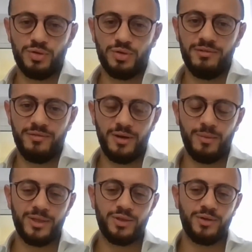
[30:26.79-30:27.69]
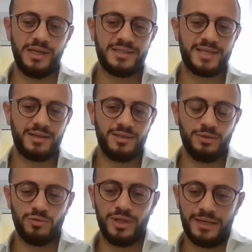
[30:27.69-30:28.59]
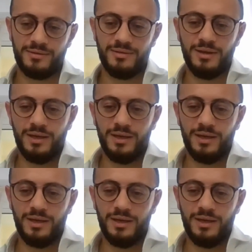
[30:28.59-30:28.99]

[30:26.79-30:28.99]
give better insight into that.